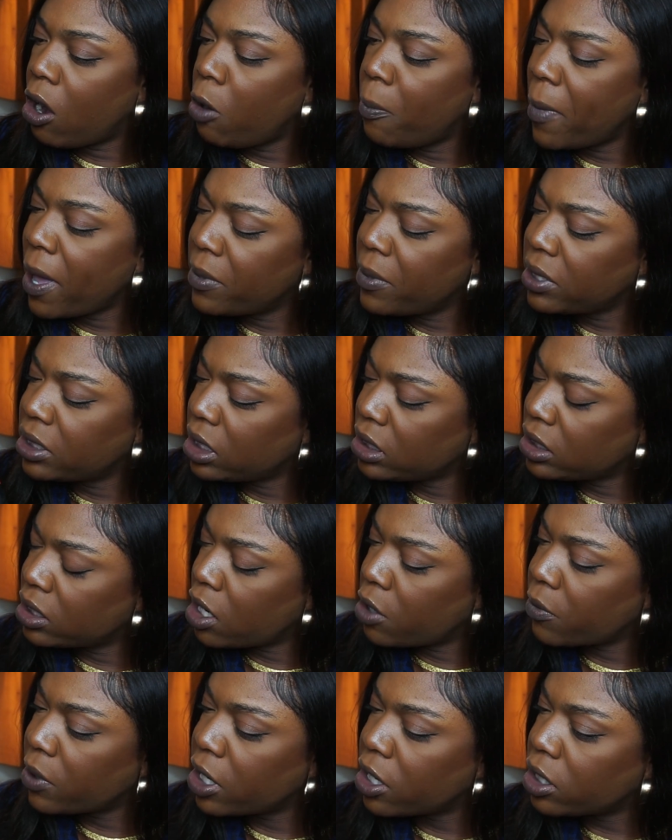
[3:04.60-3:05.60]
or maybe it says it
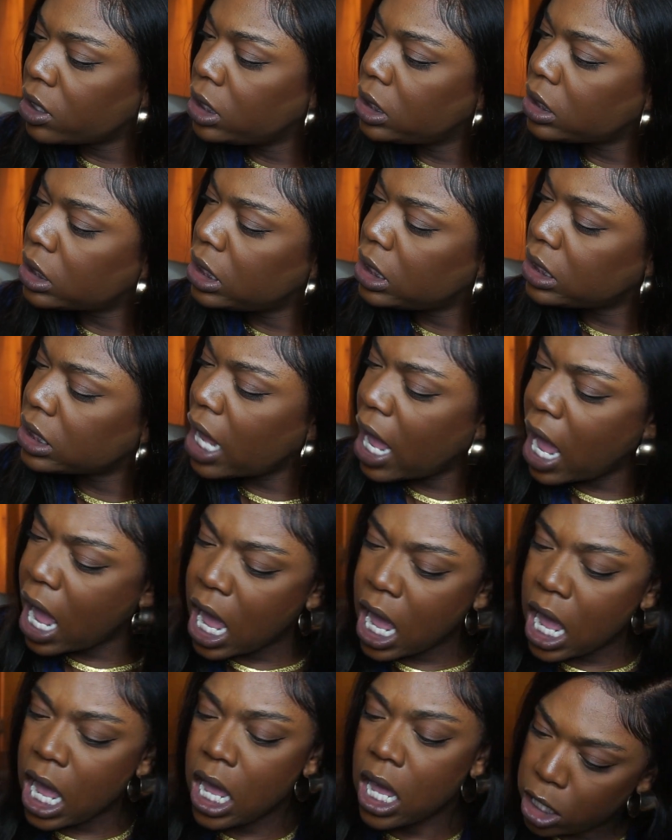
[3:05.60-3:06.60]
on here. This is
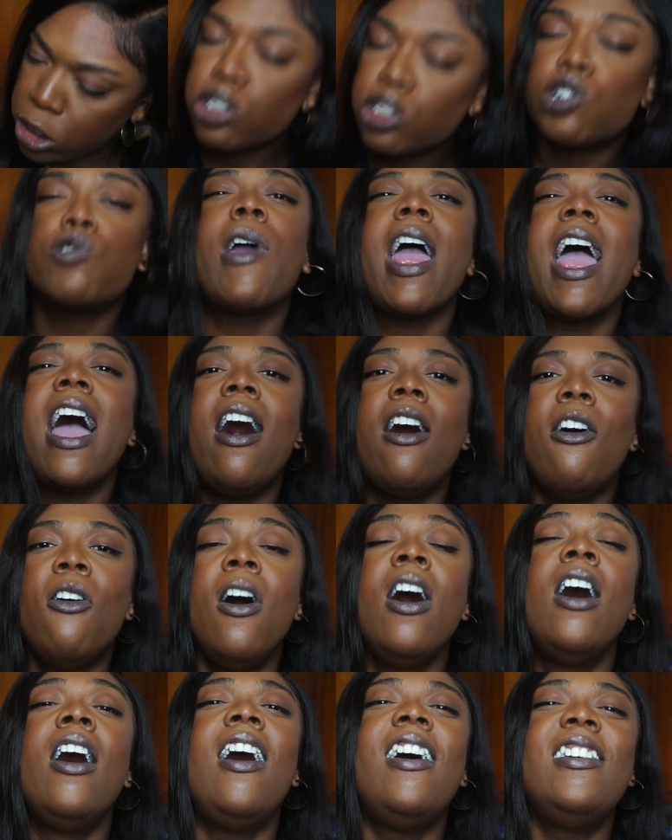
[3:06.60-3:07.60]
a trowel,
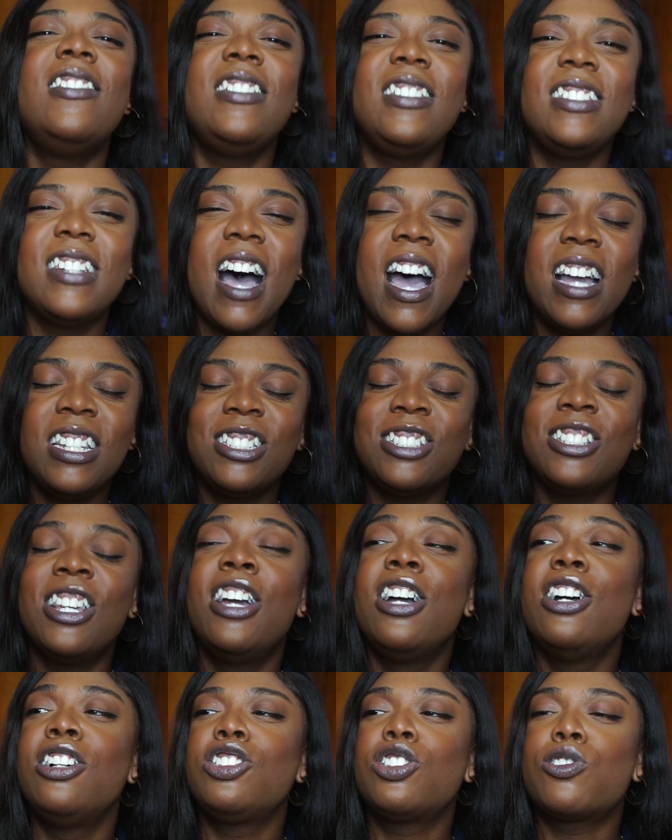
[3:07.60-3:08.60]
a notched
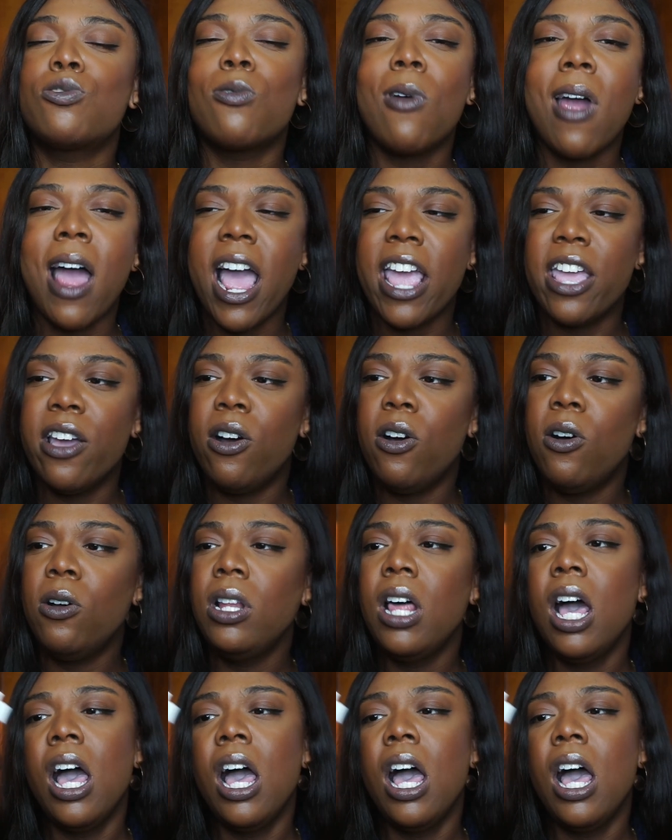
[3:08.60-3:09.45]
trowel.